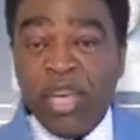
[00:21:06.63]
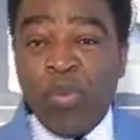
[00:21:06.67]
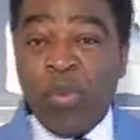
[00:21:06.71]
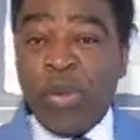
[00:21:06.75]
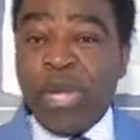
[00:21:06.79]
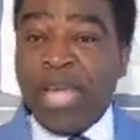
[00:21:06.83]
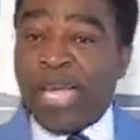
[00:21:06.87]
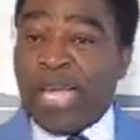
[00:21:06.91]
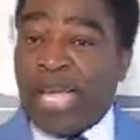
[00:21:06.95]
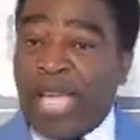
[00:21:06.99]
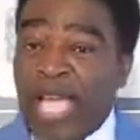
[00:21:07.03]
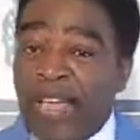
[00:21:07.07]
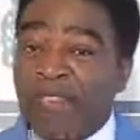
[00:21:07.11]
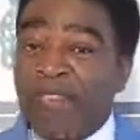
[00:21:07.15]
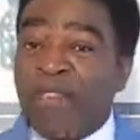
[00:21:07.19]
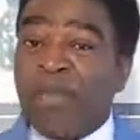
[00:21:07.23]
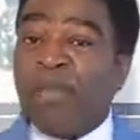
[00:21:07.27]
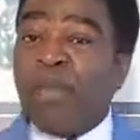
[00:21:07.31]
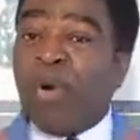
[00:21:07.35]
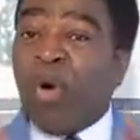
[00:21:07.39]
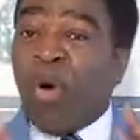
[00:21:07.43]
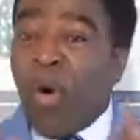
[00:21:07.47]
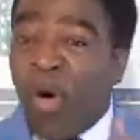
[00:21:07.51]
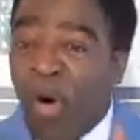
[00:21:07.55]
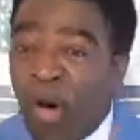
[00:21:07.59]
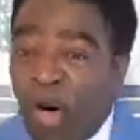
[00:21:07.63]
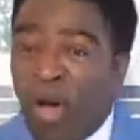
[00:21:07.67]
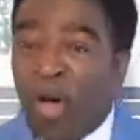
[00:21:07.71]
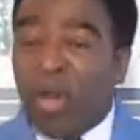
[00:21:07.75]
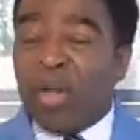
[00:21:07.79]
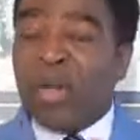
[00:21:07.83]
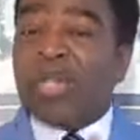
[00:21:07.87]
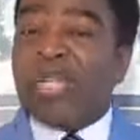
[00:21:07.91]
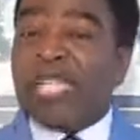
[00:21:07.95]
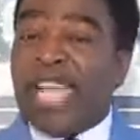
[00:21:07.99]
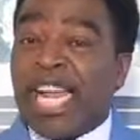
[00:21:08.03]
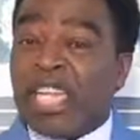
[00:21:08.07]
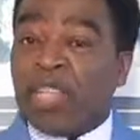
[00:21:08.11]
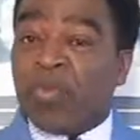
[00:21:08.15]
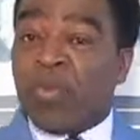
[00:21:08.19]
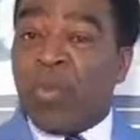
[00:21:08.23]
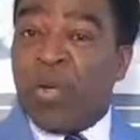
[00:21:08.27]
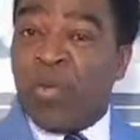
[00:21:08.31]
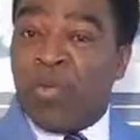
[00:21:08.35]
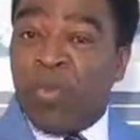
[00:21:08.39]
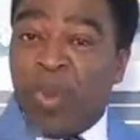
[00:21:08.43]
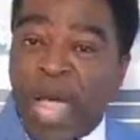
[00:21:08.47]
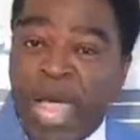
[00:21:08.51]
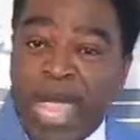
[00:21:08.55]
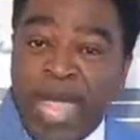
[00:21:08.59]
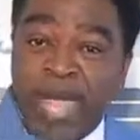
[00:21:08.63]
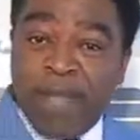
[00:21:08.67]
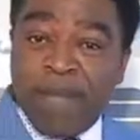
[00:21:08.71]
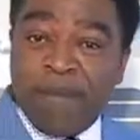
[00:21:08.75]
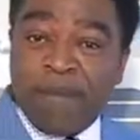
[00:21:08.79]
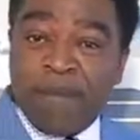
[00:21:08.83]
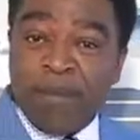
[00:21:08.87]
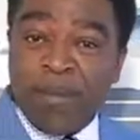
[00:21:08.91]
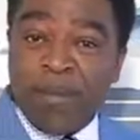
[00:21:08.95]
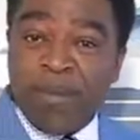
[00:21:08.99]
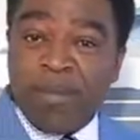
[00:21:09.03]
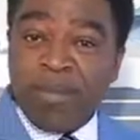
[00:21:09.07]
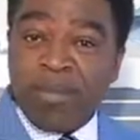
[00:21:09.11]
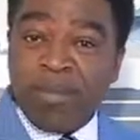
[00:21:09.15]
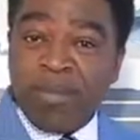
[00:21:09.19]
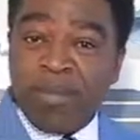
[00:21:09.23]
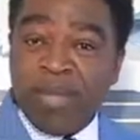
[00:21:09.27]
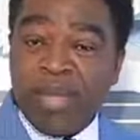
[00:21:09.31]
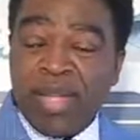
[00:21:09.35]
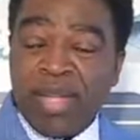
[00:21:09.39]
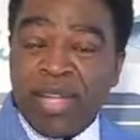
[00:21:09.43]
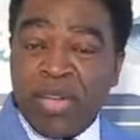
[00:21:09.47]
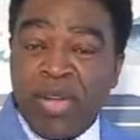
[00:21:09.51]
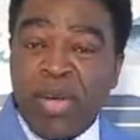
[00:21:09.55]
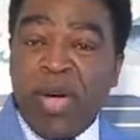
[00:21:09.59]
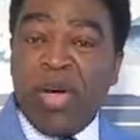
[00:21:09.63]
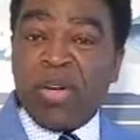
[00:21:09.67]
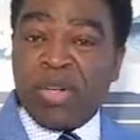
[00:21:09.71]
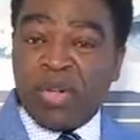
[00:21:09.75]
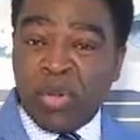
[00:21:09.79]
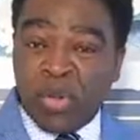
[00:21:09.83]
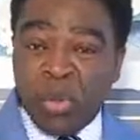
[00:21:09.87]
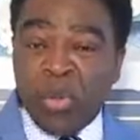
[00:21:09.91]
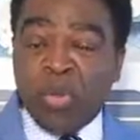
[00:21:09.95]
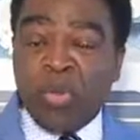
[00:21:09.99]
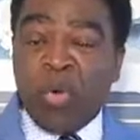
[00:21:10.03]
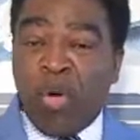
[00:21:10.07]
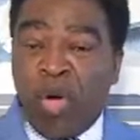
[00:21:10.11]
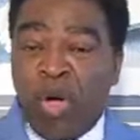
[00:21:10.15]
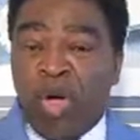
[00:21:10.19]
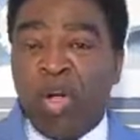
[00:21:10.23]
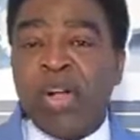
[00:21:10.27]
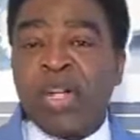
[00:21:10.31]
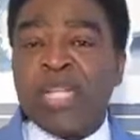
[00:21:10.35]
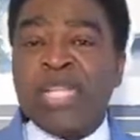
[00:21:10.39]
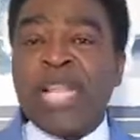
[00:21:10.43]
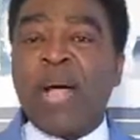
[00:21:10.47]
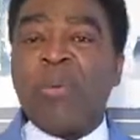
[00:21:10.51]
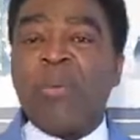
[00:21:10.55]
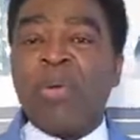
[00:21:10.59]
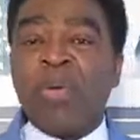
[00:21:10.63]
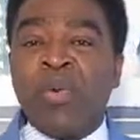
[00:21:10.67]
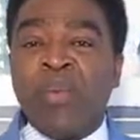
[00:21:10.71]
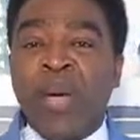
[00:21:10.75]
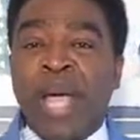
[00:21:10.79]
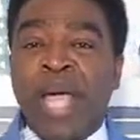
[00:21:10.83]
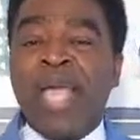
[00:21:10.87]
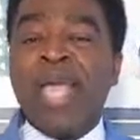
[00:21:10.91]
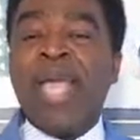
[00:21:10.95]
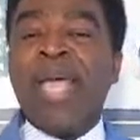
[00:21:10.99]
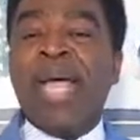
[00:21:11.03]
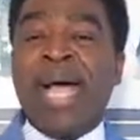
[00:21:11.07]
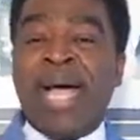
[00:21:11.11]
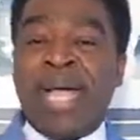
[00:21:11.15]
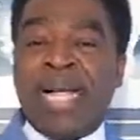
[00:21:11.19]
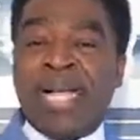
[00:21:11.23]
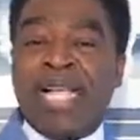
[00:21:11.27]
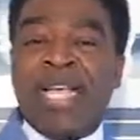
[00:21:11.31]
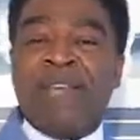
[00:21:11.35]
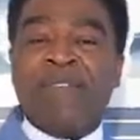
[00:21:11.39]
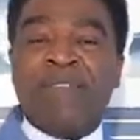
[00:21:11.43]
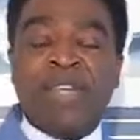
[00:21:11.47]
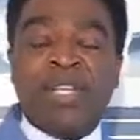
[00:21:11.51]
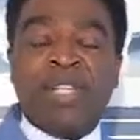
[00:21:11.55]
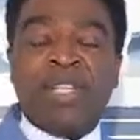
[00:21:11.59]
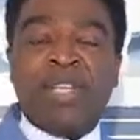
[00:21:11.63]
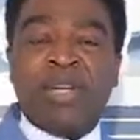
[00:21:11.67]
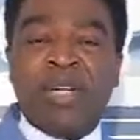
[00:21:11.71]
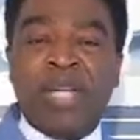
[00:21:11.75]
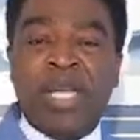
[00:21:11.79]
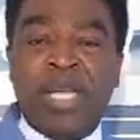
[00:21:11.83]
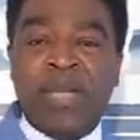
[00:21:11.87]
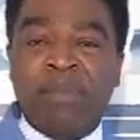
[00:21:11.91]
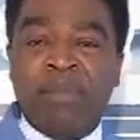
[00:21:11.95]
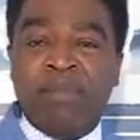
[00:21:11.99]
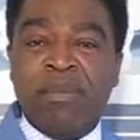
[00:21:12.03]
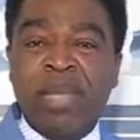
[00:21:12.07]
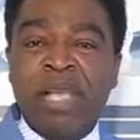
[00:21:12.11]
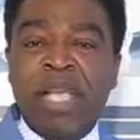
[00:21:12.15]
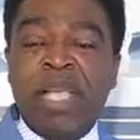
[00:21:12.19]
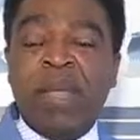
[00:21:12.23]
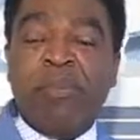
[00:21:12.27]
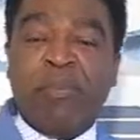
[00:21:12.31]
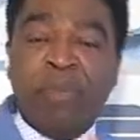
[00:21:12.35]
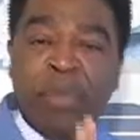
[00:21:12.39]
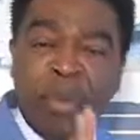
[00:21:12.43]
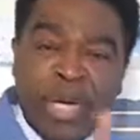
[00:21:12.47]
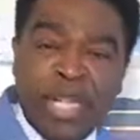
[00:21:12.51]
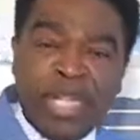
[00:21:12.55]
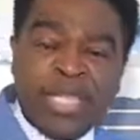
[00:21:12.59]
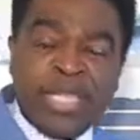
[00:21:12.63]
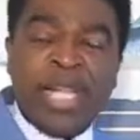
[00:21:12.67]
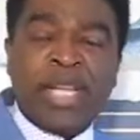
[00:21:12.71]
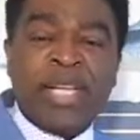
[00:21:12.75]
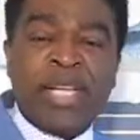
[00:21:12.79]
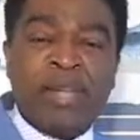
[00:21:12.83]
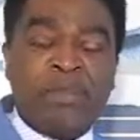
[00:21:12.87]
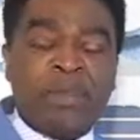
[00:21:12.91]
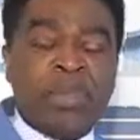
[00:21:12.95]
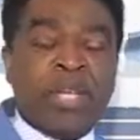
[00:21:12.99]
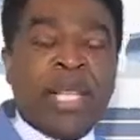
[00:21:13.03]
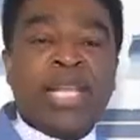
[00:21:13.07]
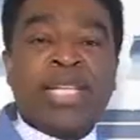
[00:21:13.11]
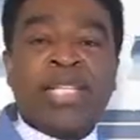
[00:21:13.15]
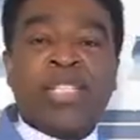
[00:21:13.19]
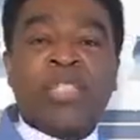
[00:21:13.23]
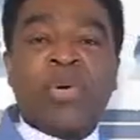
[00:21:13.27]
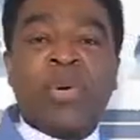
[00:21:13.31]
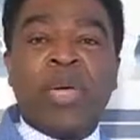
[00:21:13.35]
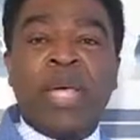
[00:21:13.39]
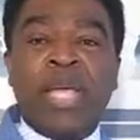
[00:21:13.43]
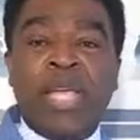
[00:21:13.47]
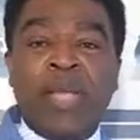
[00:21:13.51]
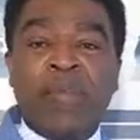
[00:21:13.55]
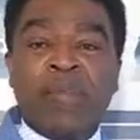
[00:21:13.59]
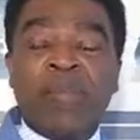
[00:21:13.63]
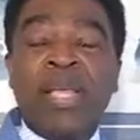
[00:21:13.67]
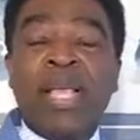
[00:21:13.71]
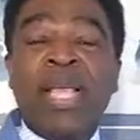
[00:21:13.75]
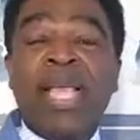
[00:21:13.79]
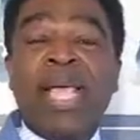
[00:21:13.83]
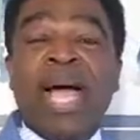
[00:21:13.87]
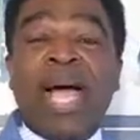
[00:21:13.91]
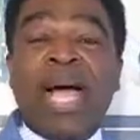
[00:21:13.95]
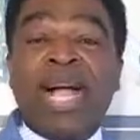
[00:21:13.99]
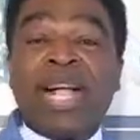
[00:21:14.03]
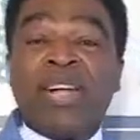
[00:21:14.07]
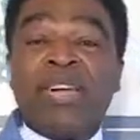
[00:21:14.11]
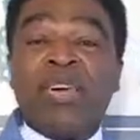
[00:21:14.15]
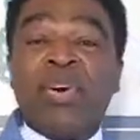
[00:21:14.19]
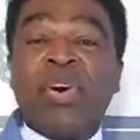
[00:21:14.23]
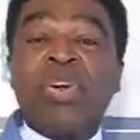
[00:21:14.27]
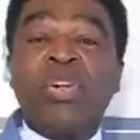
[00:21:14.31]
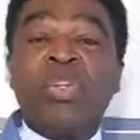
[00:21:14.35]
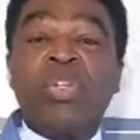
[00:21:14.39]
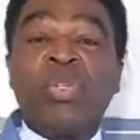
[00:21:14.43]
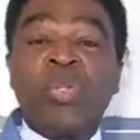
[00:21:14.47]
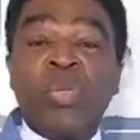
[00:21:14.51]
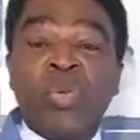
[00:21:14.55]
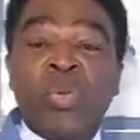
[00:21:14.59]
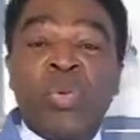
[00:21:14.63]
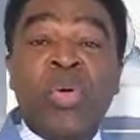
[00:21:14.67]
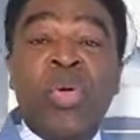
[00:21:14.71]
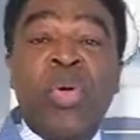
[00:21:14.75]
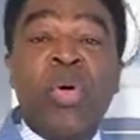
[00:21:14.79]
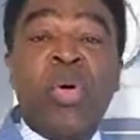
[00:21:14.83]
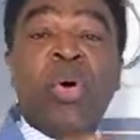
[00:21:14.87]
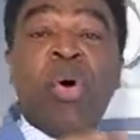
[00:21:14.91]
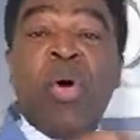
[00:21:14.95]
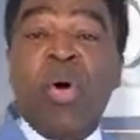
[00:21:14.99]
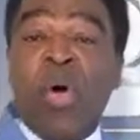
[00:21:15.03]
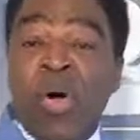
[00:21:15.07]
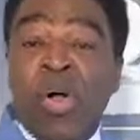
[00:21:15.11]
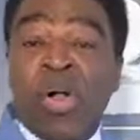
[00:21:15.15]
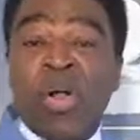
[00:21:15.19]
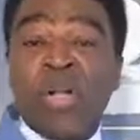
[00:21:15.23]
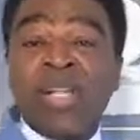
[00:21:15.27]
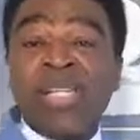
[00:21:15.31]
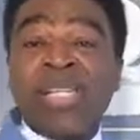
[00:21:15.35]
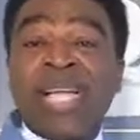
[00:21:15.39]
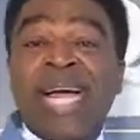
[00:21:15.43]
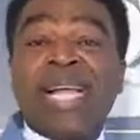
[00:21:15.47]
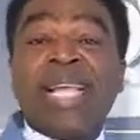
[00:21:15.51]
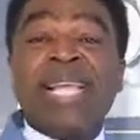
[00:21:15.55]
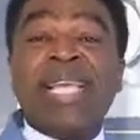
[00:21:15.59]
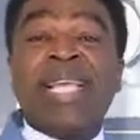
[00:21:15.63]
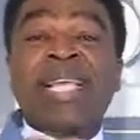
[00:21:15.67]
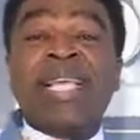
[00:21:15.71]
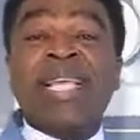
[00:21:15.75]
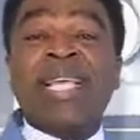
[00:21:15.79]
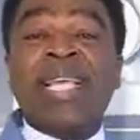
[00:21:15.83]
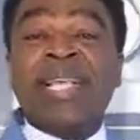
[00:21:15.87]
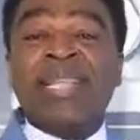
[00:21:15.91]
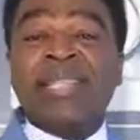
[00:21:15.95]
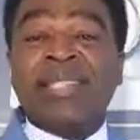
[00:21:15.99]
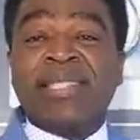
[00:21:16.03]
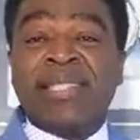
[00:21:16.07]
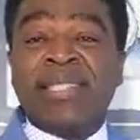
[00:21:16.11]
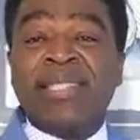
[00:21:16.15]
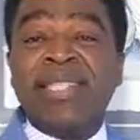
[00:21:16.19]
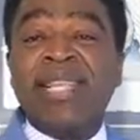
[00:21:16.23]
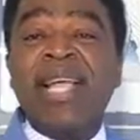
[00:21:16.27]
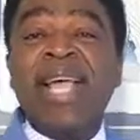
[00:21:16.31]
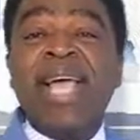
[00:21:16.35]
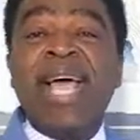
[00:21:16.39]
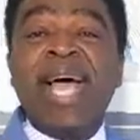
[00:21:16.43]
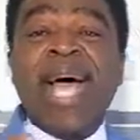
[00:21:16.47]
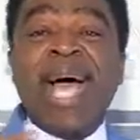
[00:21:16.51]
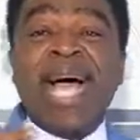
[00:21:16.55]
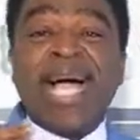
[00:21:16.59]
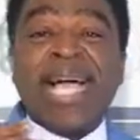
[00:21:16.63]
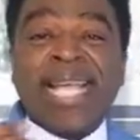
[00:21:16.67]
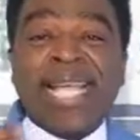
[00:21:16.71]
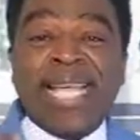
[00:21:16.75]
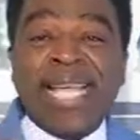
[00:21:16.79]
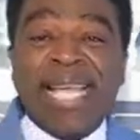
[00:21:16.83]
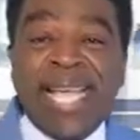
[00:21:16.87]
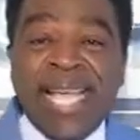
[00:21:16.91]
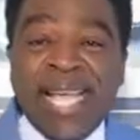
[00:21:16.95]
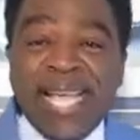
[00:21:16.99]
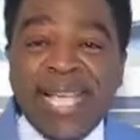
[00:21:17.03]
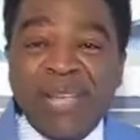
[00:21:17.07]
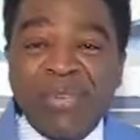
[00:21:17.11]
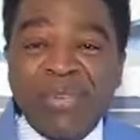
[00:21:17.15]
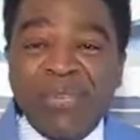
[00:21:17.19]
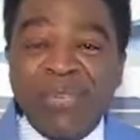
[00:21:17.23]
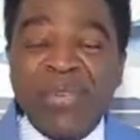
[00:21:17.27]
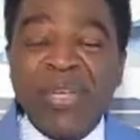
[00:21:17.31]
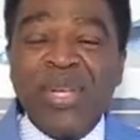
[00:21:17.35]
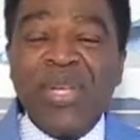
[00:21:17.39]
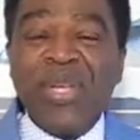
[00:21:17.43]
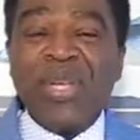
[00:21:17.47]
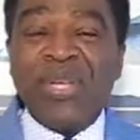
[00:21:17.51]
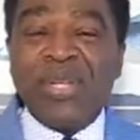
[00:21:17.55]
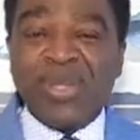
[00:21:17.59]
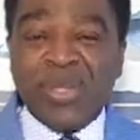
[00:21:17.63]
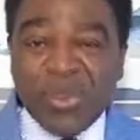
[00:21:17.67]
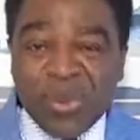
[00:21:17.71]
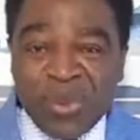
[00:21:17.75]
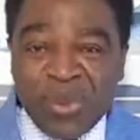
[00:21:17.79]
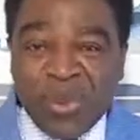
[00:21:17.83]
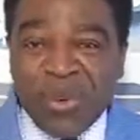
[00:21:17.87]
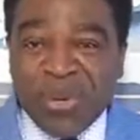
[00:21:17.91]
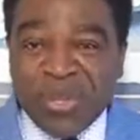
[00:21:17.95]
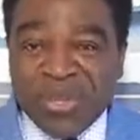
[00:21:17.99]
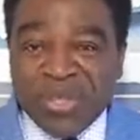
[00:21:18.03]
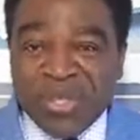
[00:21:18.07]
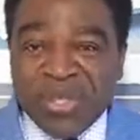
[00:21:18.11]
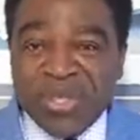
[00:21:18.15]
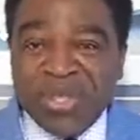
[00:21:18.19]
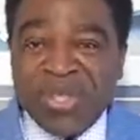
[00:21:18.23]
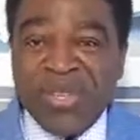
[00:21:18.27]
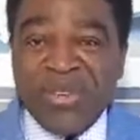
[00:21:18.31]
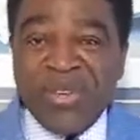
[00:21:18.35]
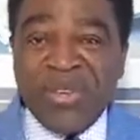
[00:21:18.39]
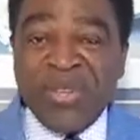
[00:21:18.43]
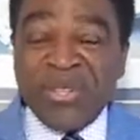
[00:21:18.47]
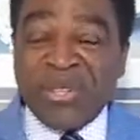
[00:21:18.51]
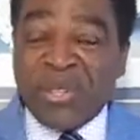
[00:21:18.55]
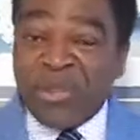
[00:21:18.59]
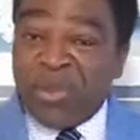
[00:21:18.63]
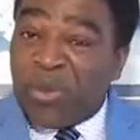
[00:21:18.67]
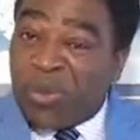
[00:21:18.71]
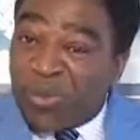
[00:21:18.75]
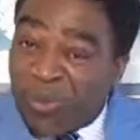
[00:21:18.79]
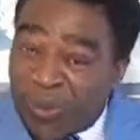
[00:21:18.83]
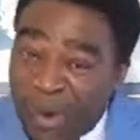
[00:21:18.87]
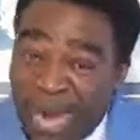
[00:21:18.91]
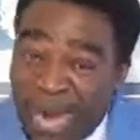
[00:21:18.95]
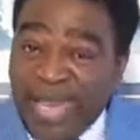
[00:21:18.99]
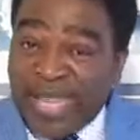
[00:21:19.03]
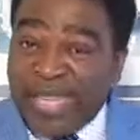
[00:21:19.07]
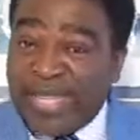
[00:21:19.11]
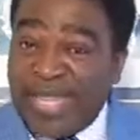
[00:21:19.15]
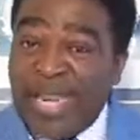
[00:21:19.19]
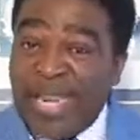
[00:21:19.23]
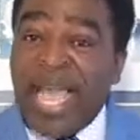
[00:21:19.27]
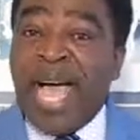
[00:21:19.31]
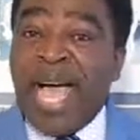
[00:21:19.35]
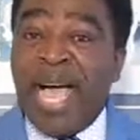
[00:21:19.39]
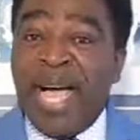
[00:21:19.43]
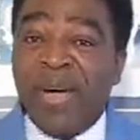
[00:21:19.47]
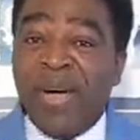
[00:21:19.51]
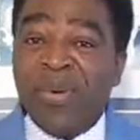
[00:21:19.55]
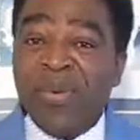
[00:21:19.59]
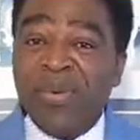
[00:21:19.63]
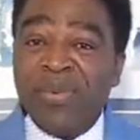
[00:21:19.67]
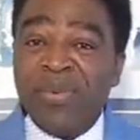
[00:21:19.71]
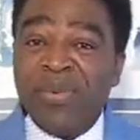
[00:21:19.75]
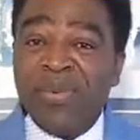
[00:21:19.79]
We gave him all that we were God took all that we were and gave it to him. He put it, imputed it to him. And God took all that he is and gave to us. So right now,